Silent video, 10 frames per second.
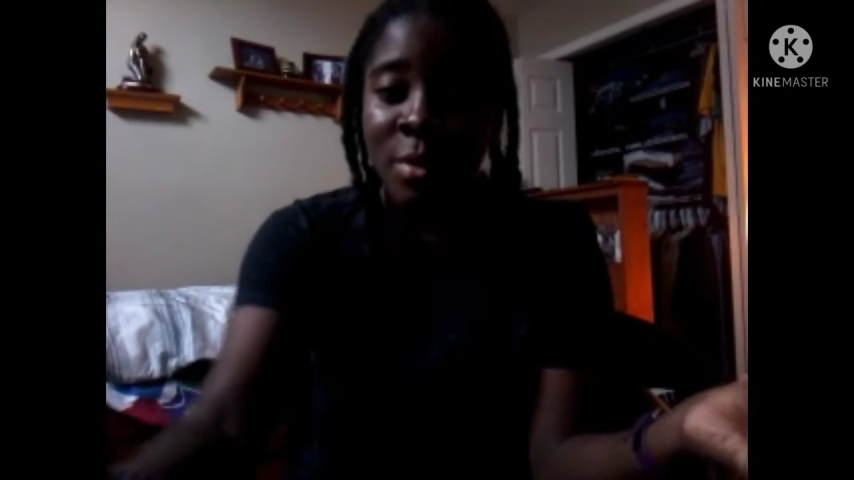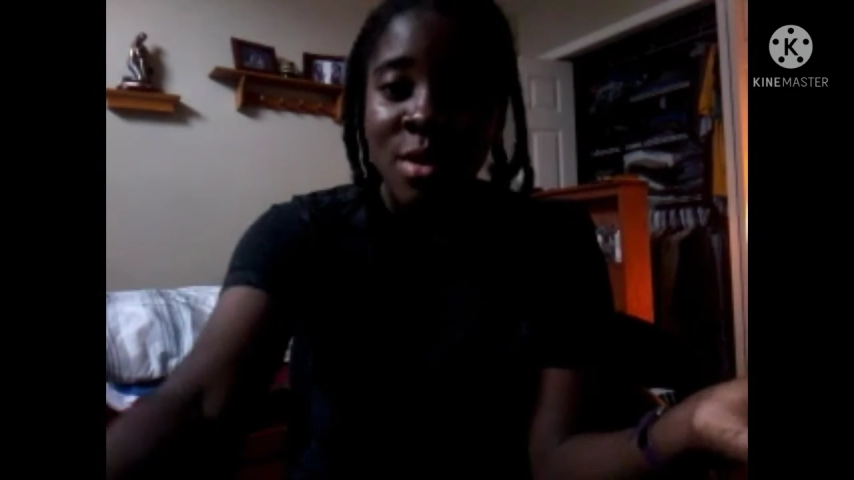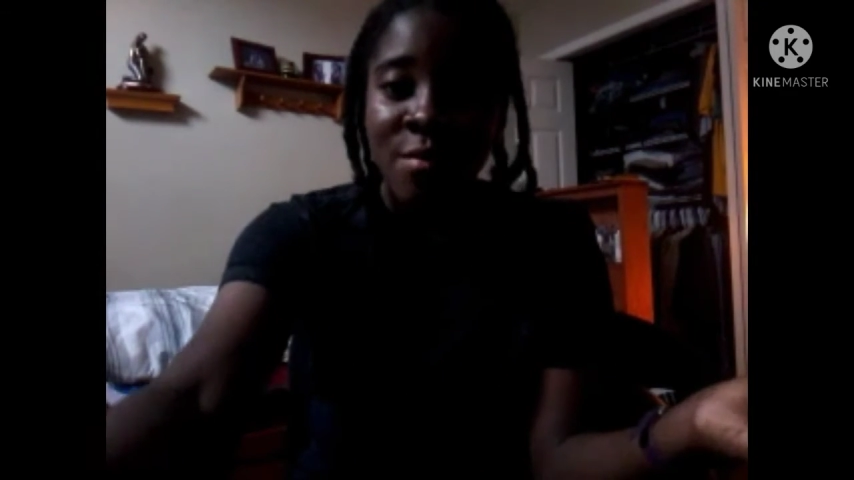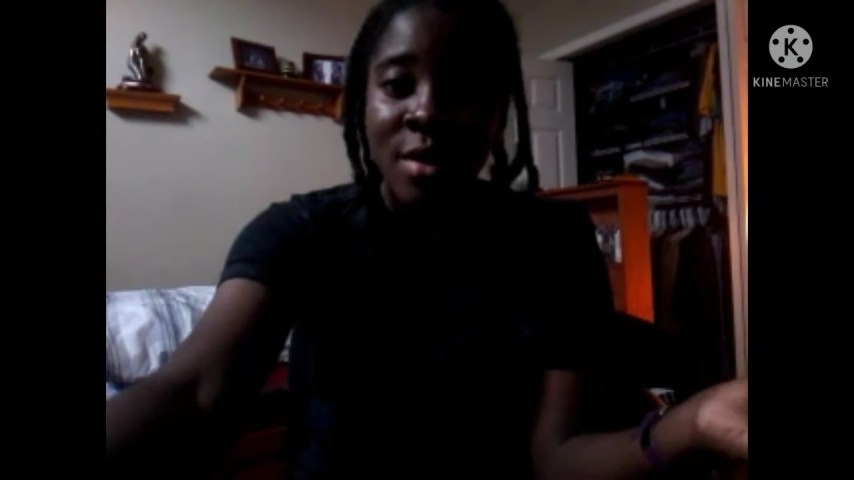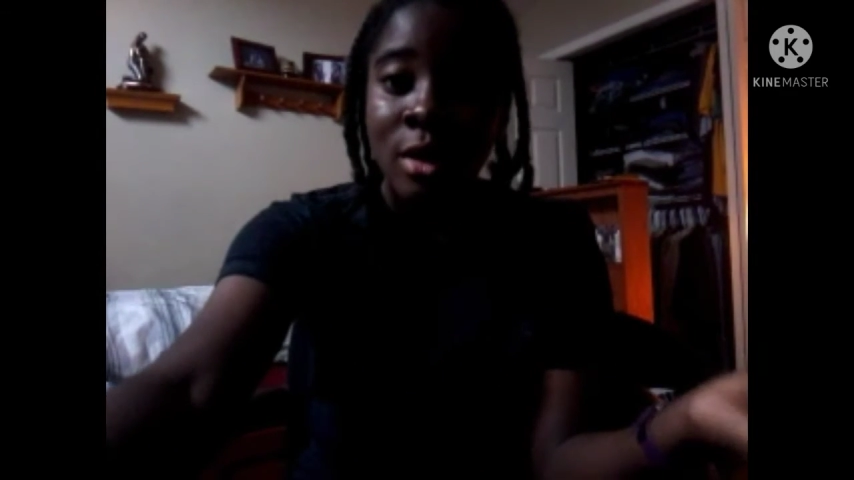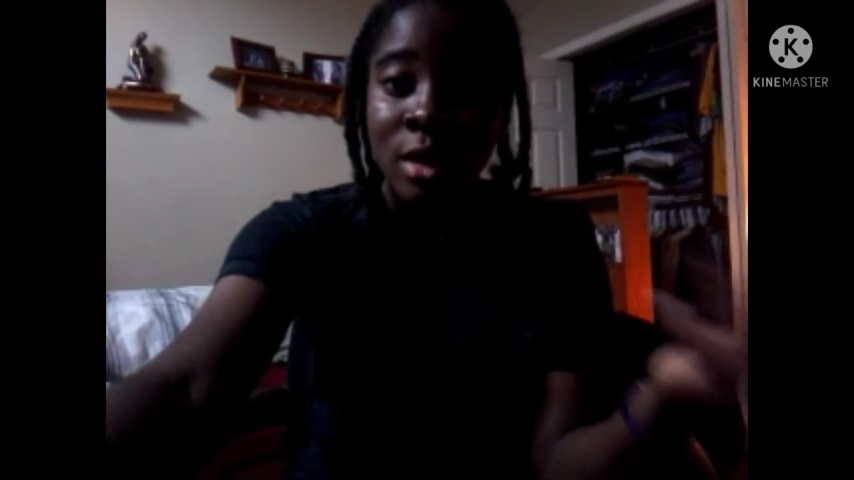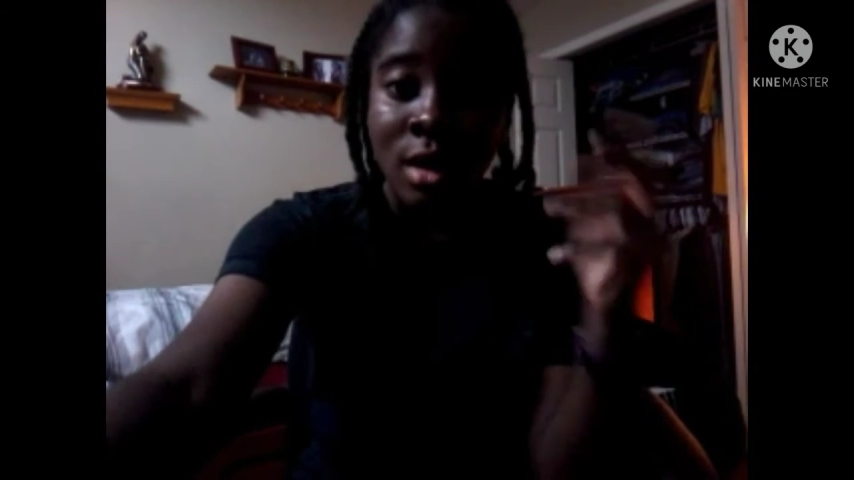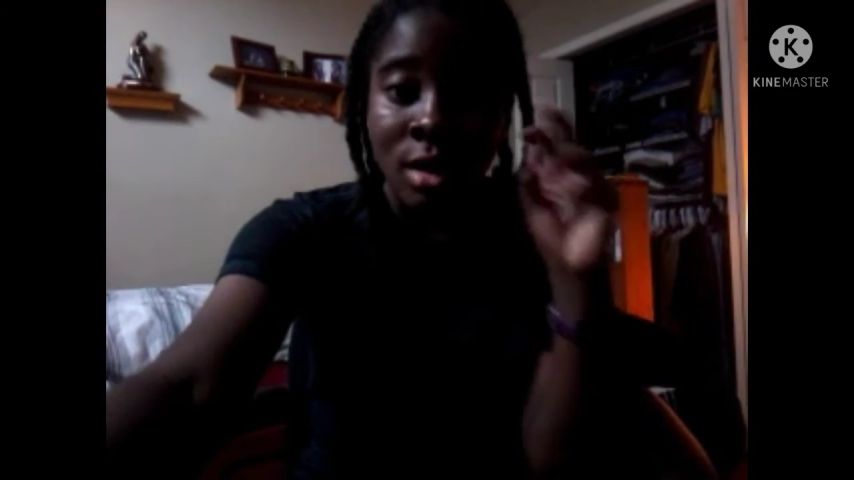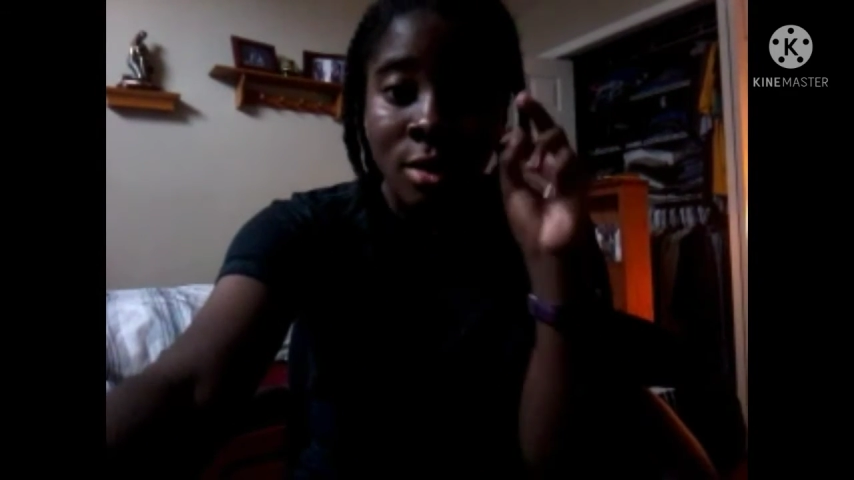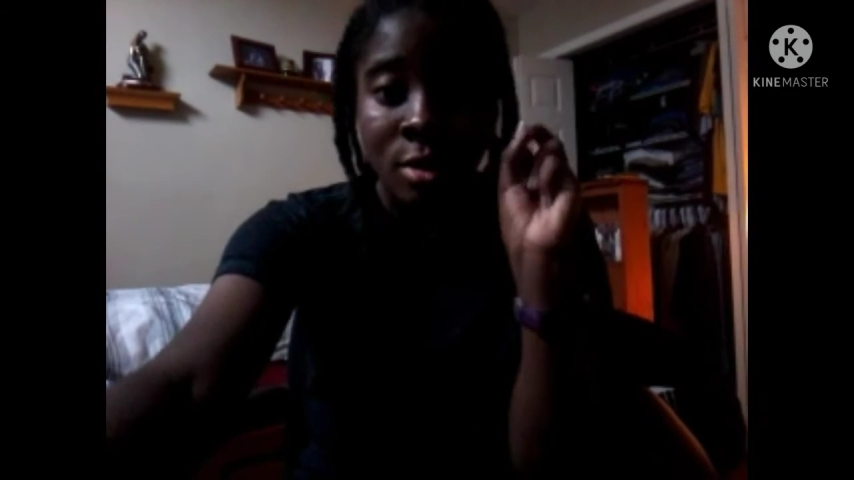posting videos.
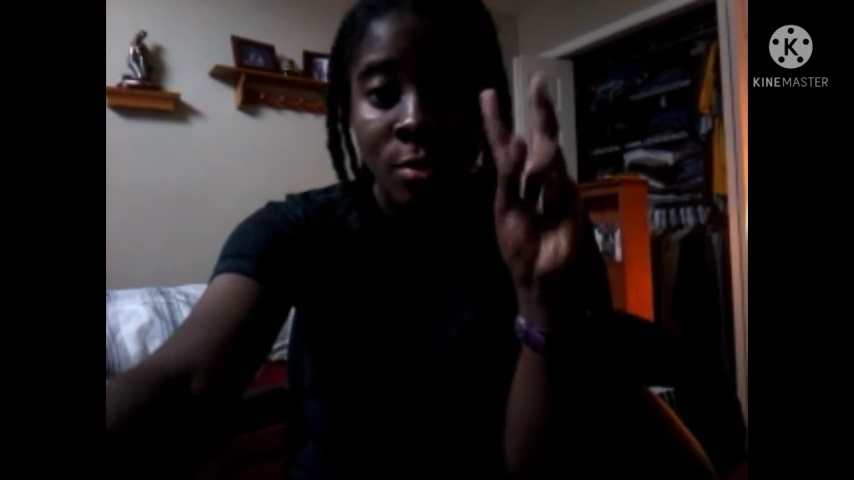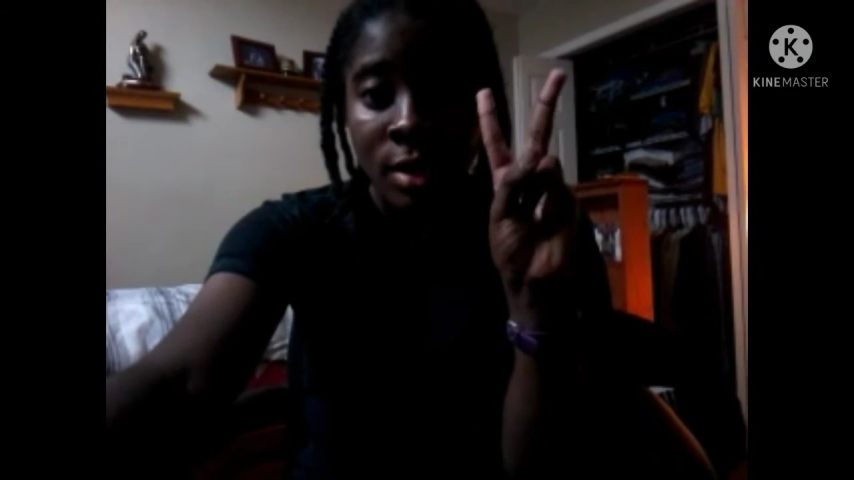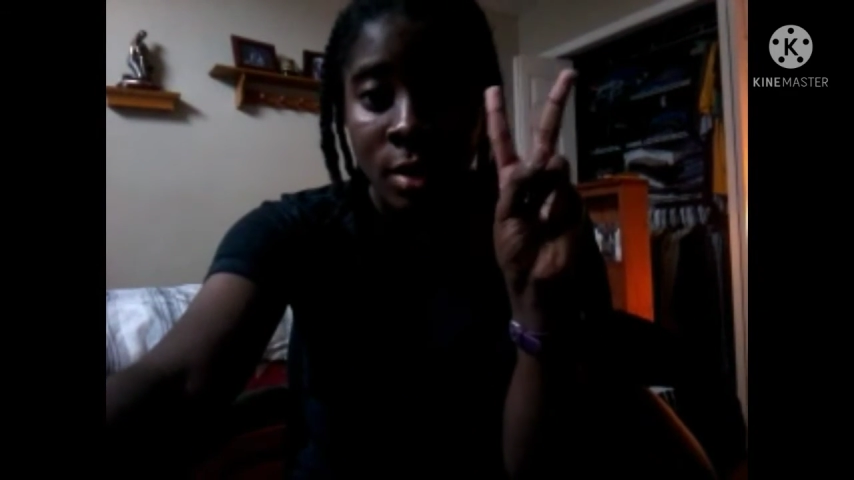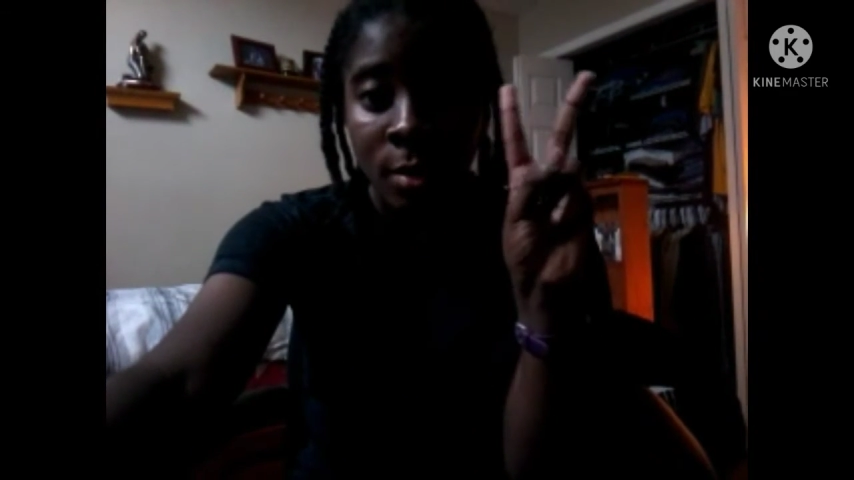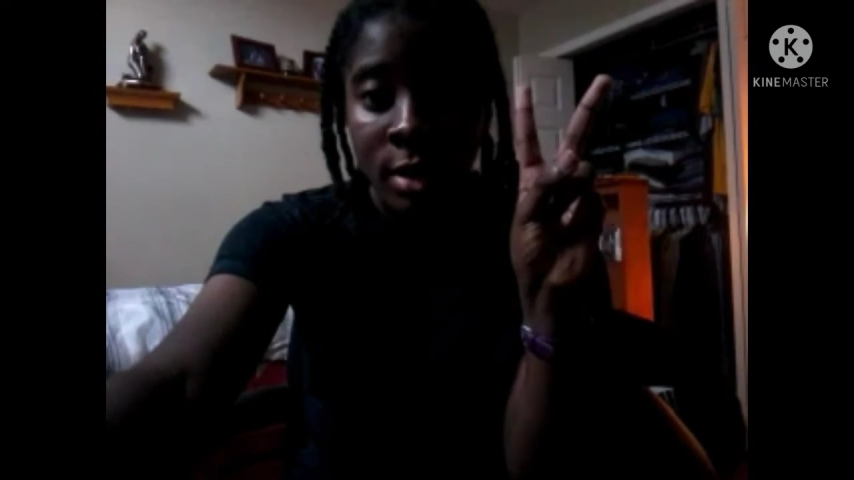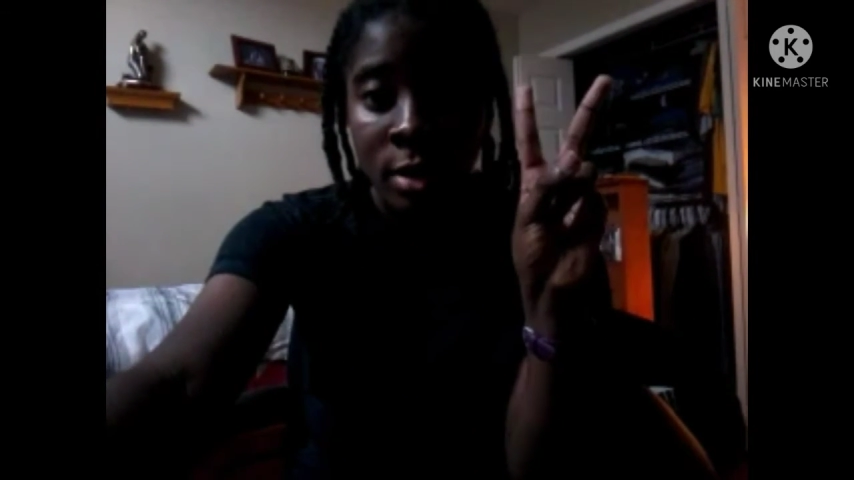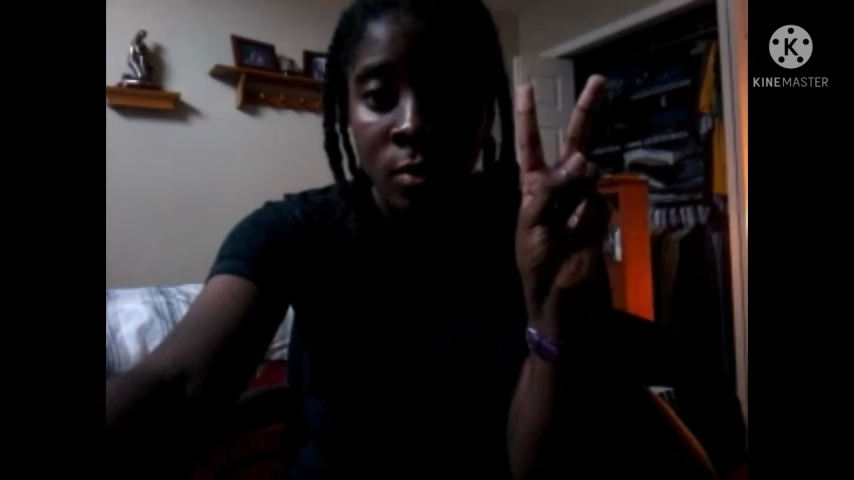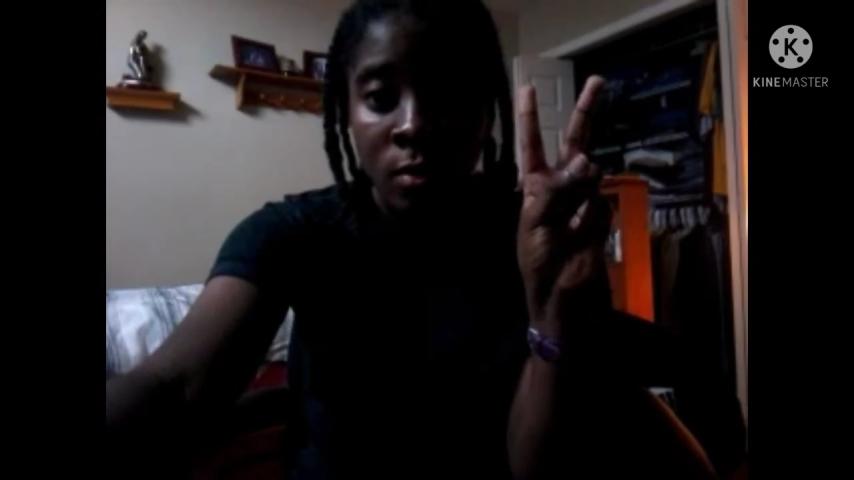There's two things I want to